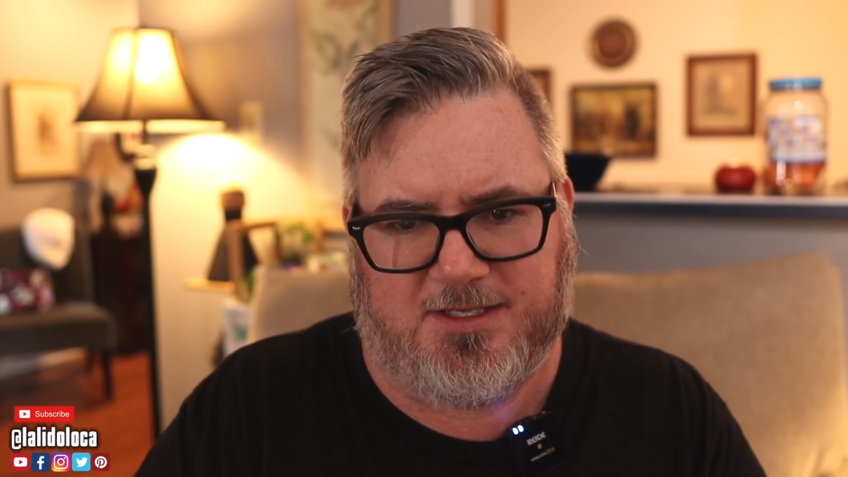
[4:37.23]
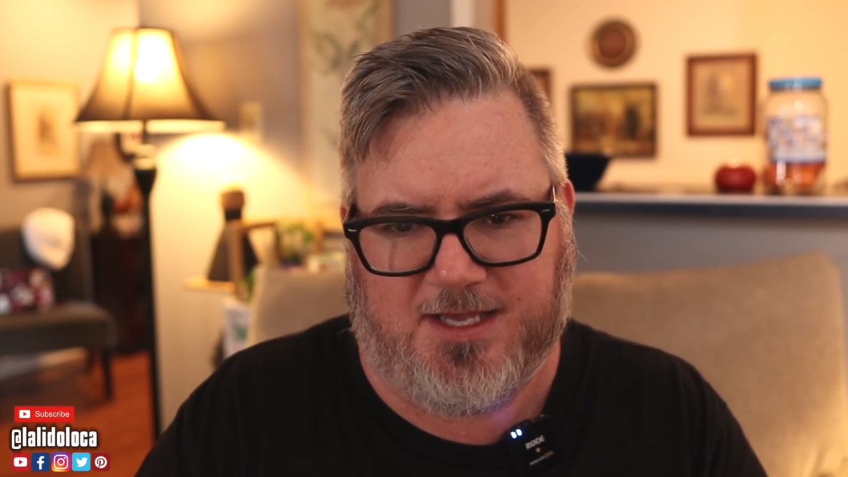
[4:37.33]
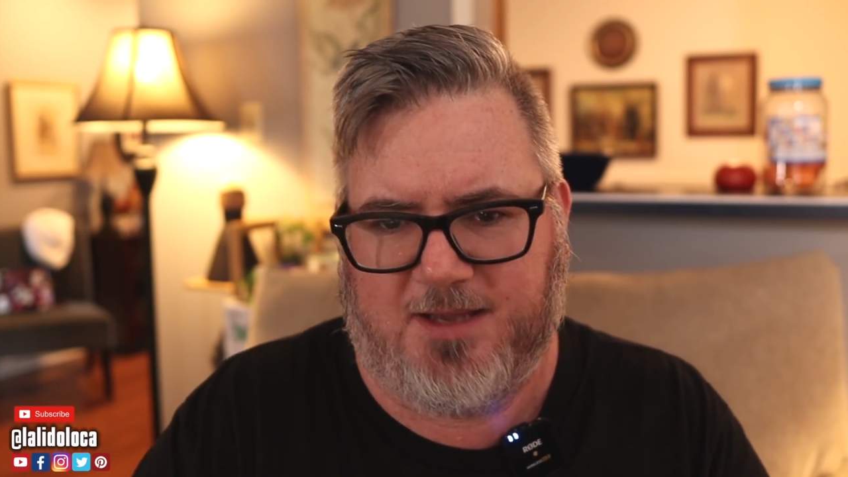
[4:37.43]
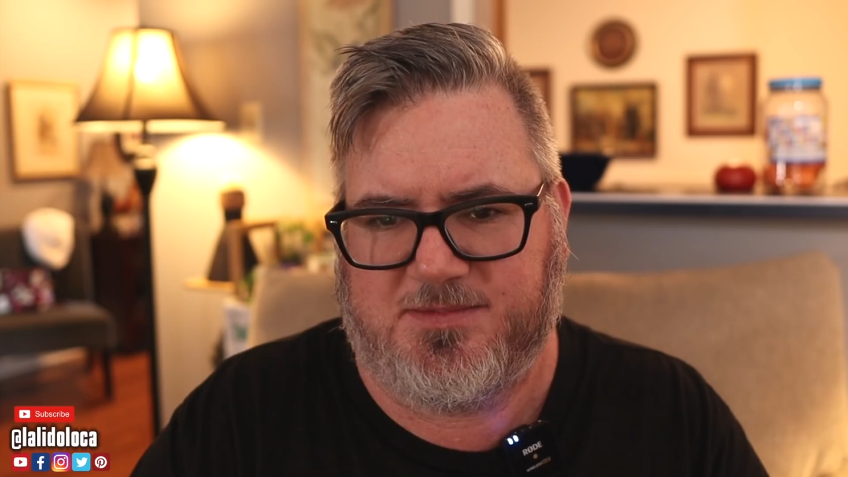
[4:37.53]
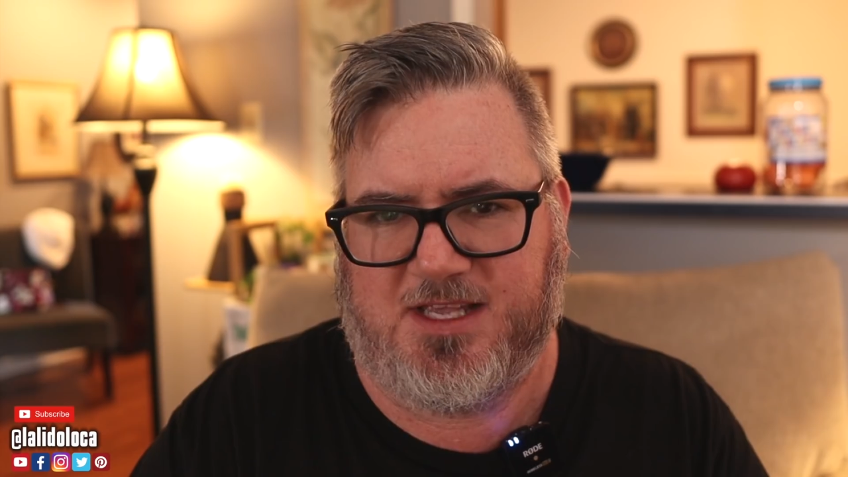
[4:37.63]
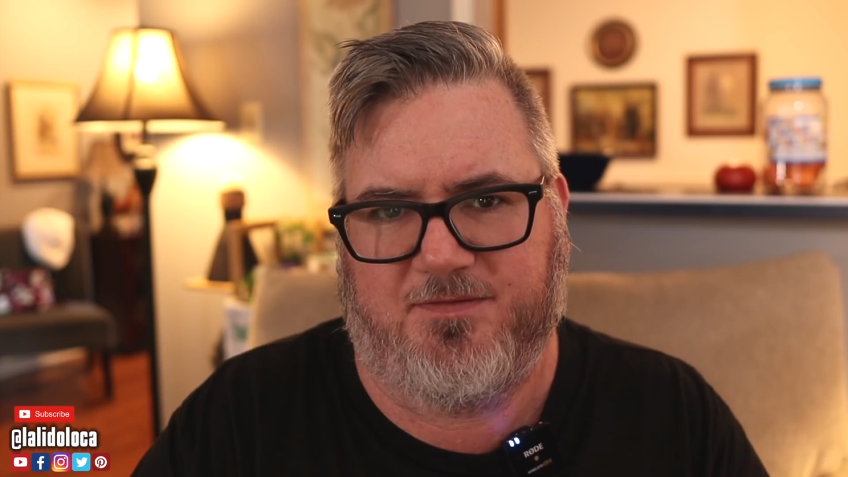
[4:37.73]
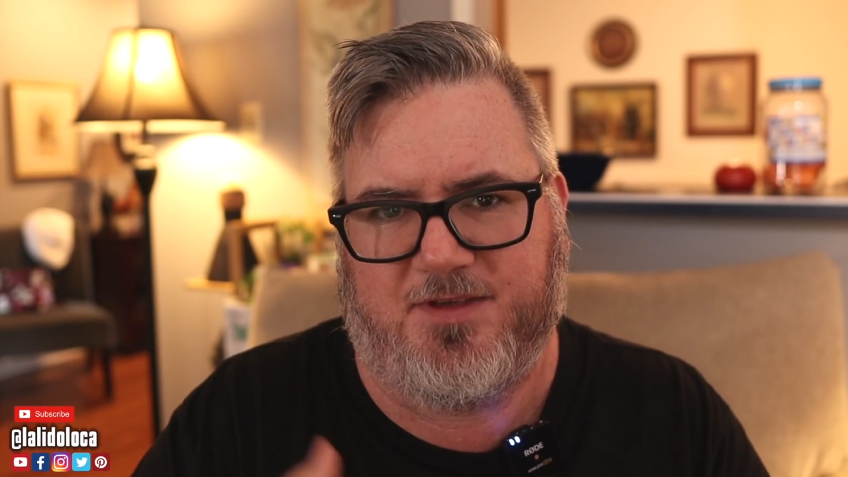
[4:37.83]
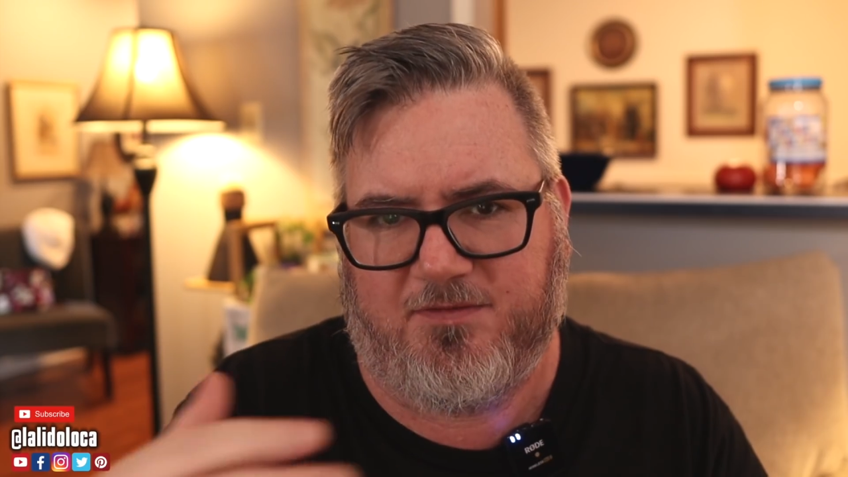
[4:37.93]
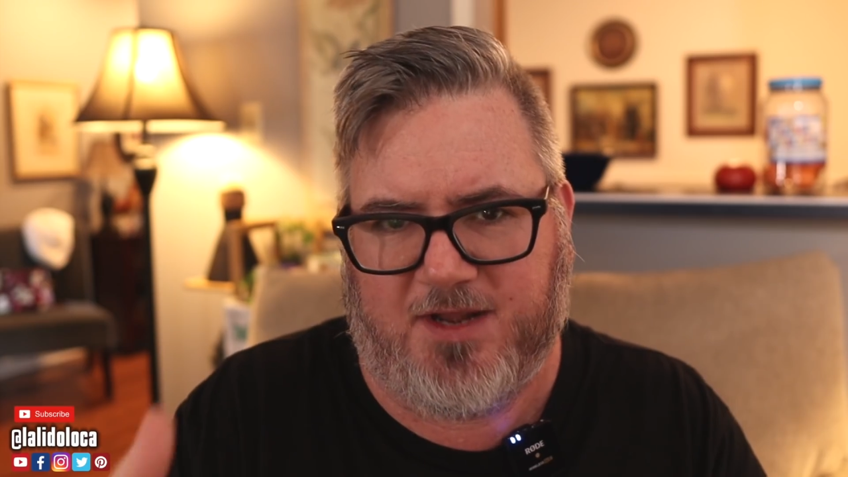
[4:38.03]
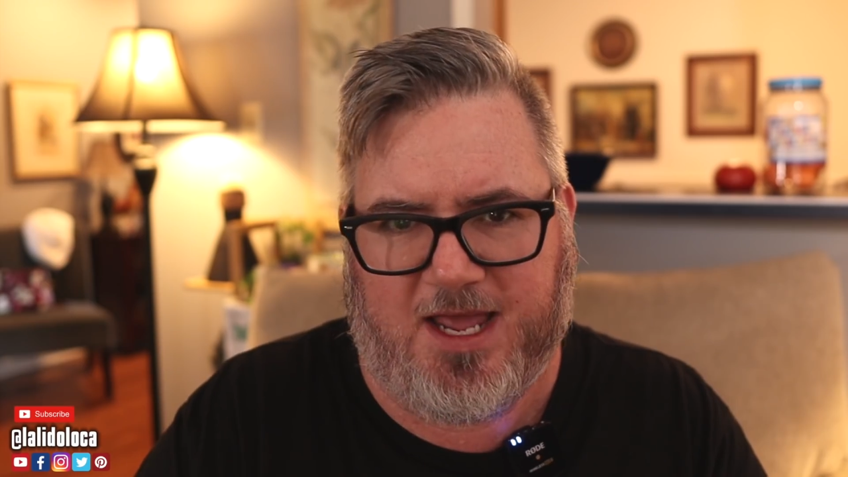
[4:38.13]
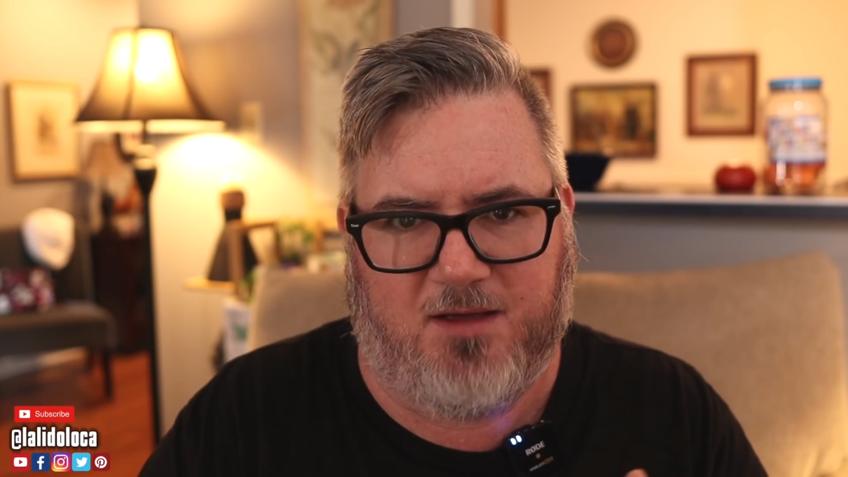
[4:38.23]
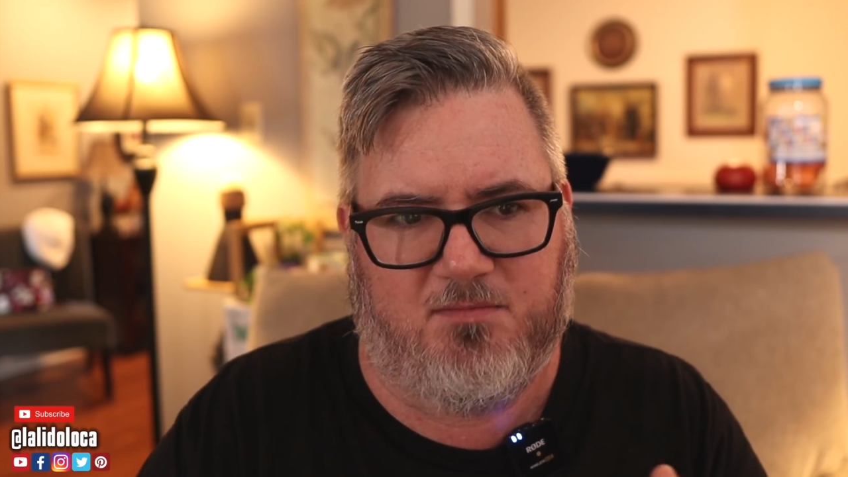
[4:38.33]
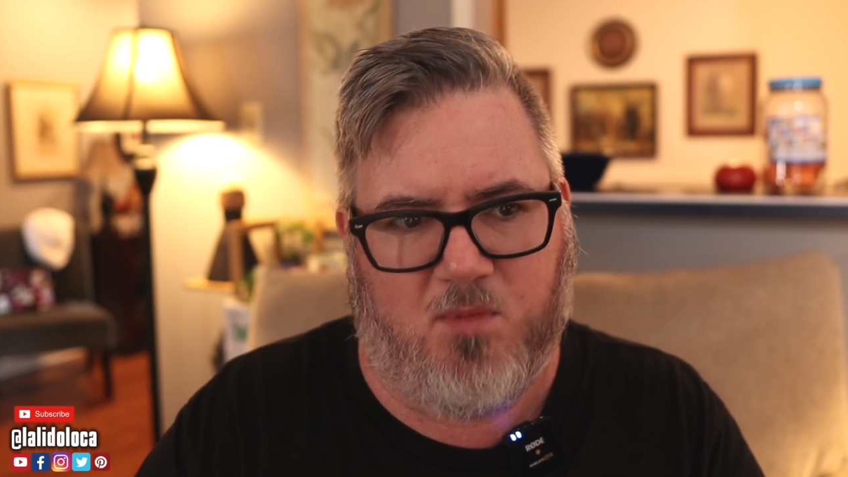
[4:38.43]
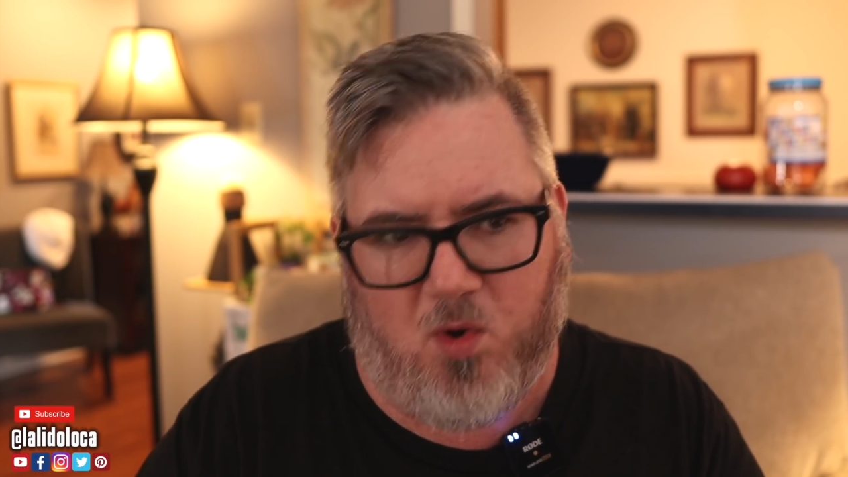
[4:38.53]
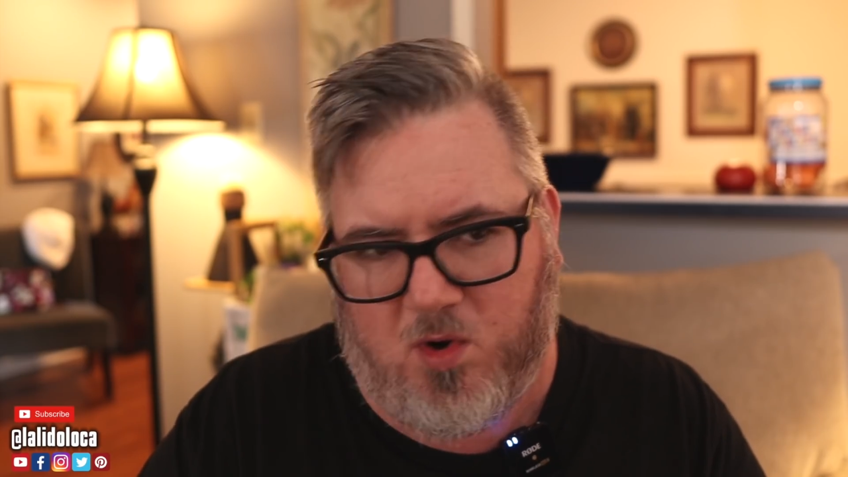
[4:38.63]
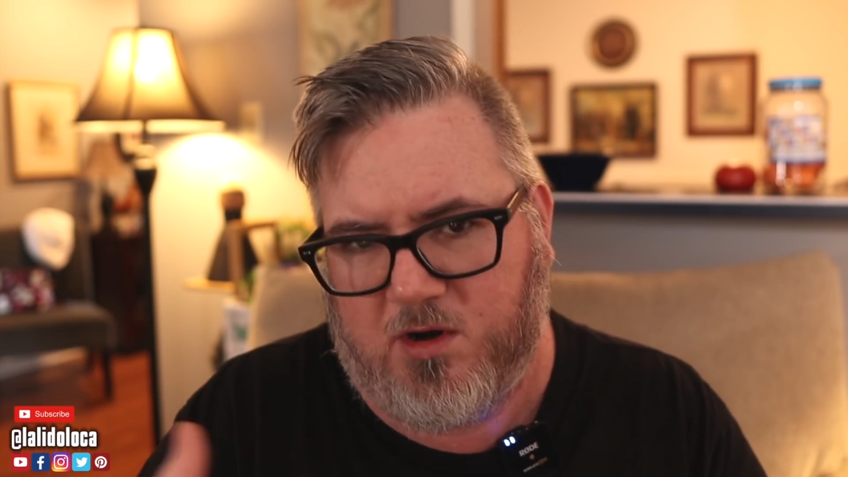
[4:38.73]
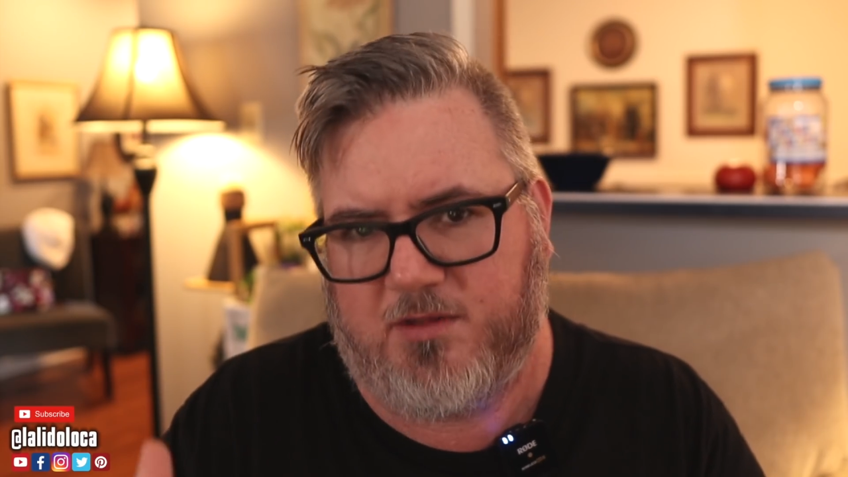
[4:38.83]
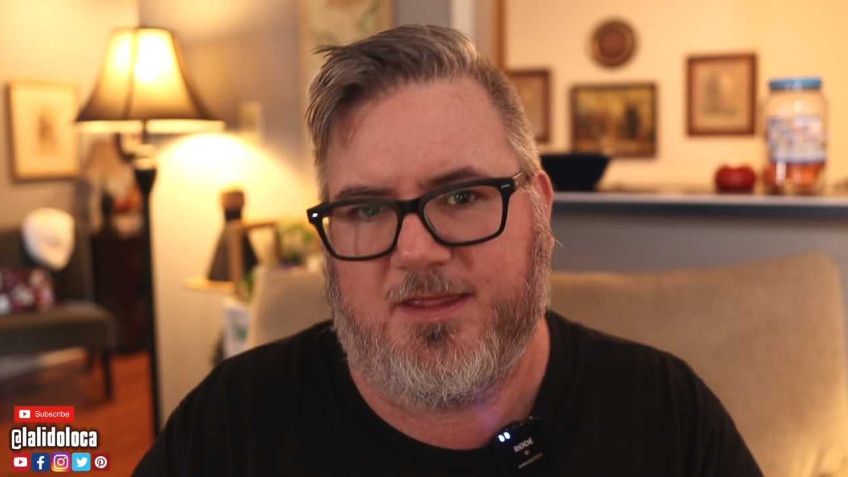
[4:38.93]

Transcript: of times they've given out more